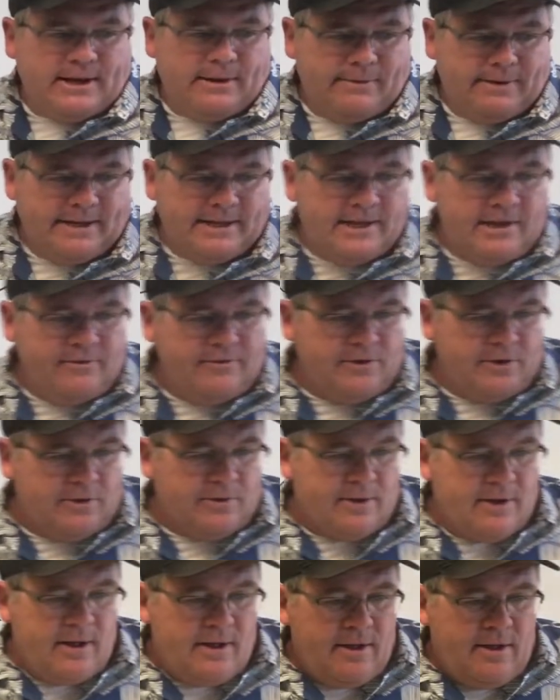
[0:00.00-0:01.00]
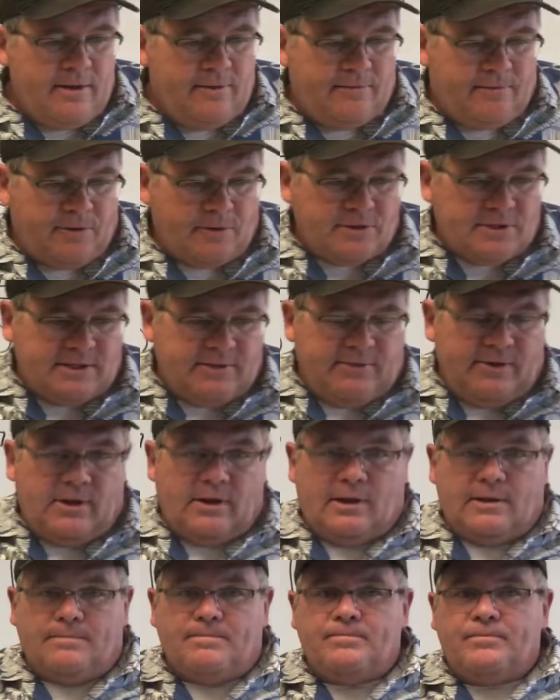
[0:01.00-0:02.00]
that I want to give you, first of
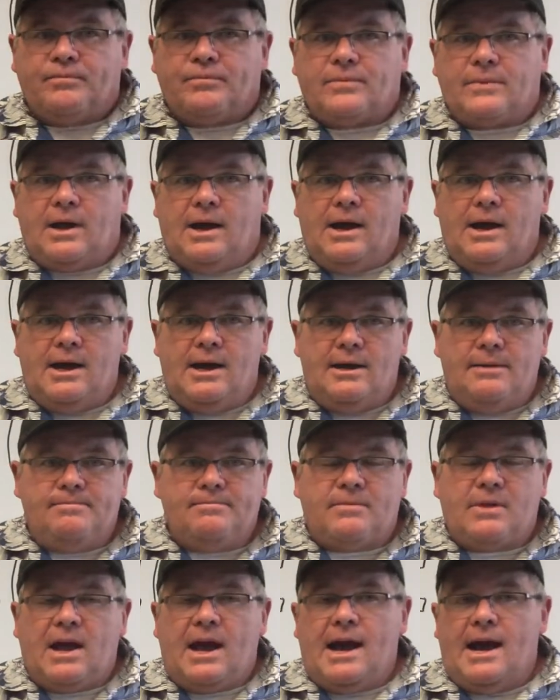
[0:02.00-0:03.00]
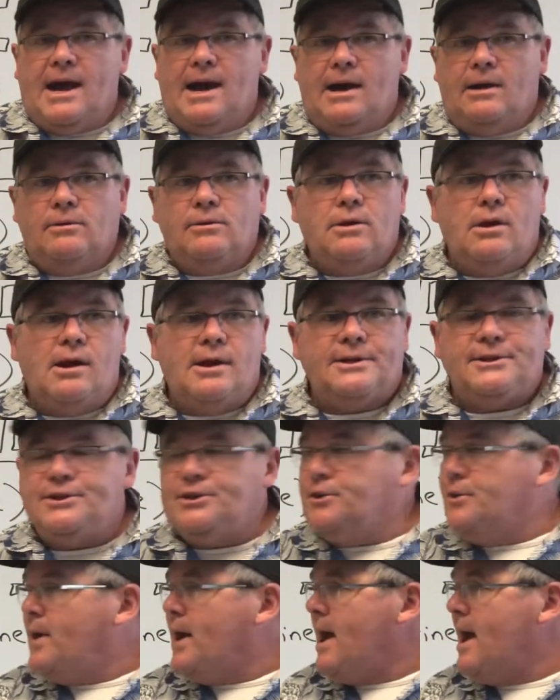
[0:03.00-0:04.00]
all, um, how long do
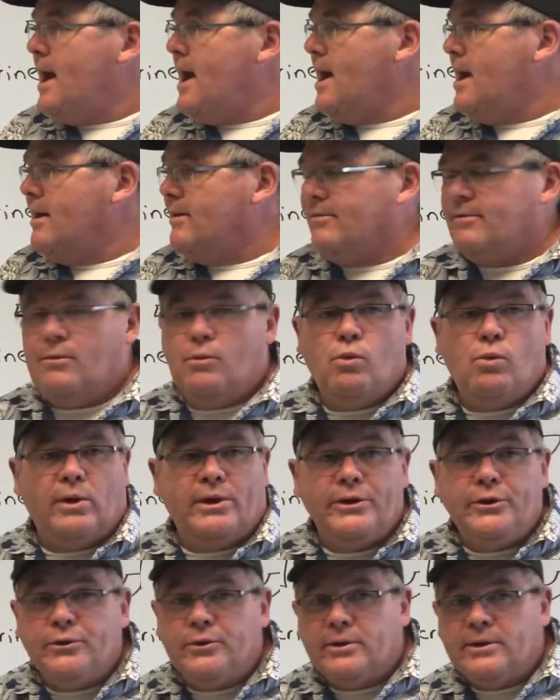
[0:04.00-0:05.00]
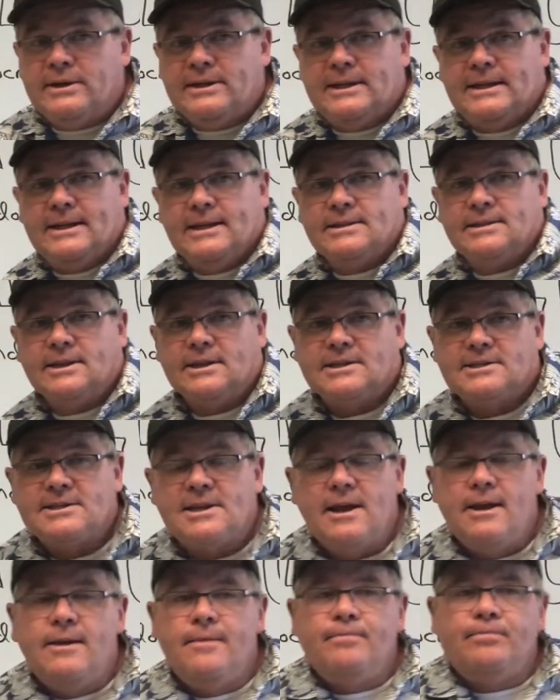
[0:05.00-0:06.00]
you have? When are you going to get this?
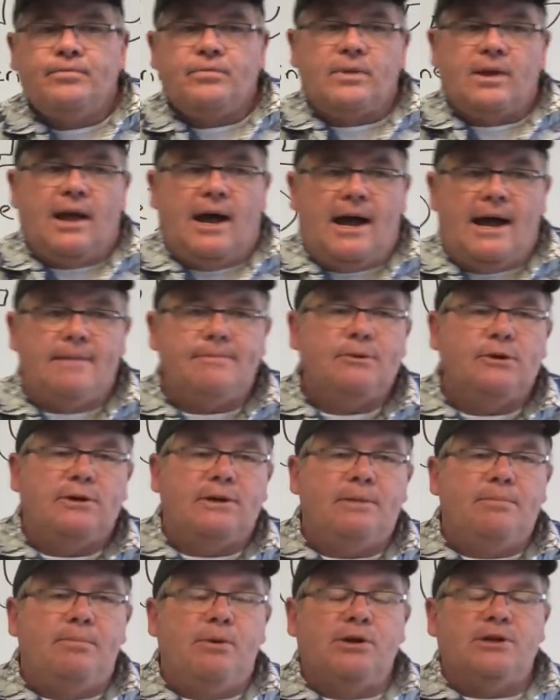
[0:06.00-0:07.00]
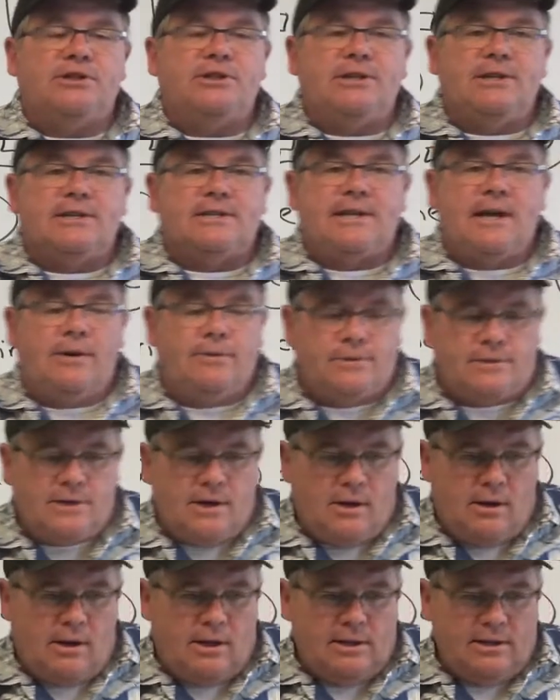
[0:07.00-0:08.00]
I'm going to push this out
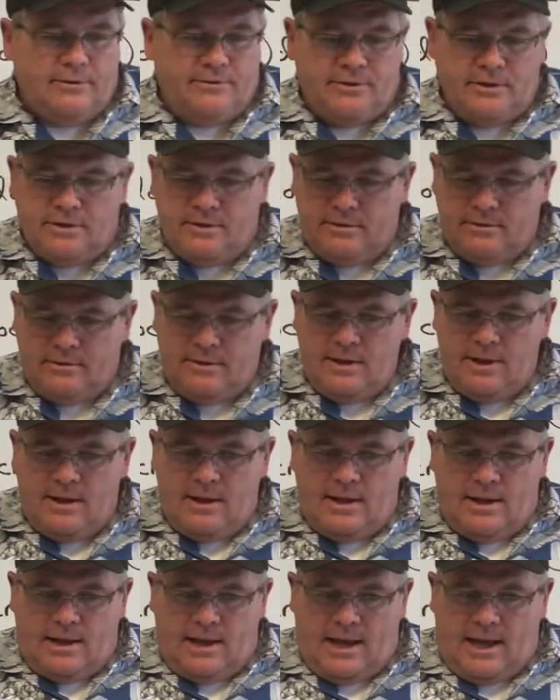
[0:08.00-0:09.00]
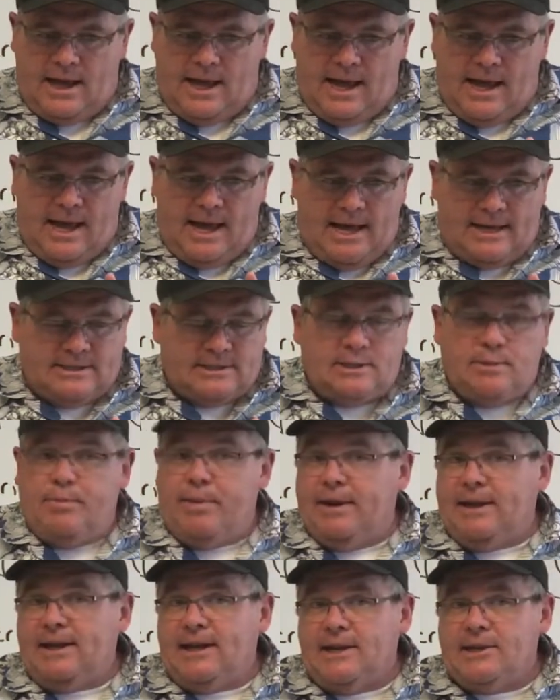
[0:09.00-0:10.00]
to all of you at,
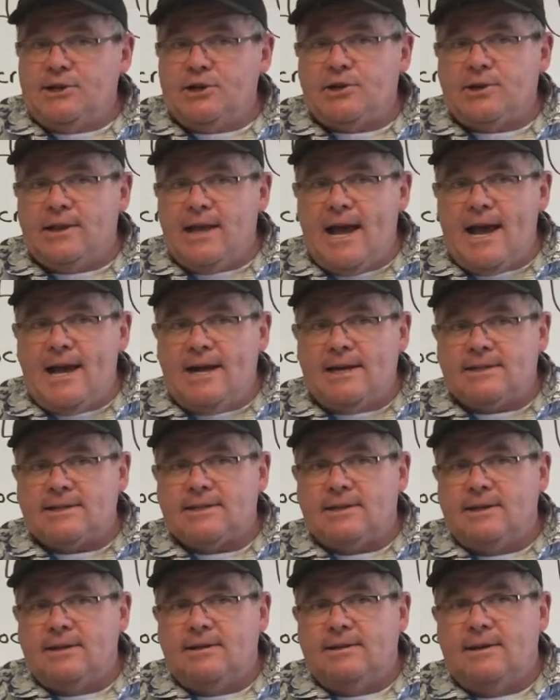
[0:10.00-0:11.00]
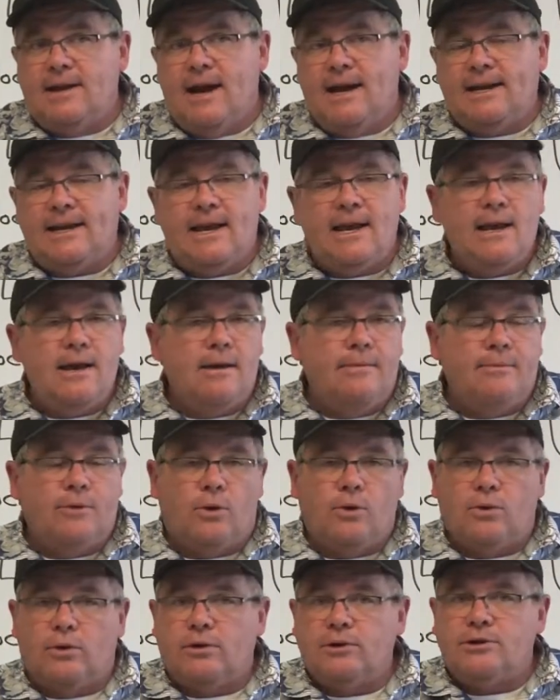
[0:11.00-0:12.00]
depending on your class, 9 a.m.
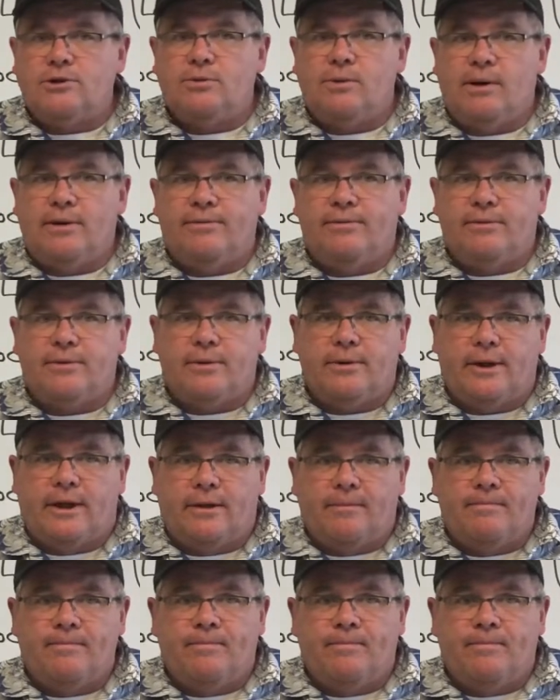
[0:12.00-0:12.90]
or 12.30.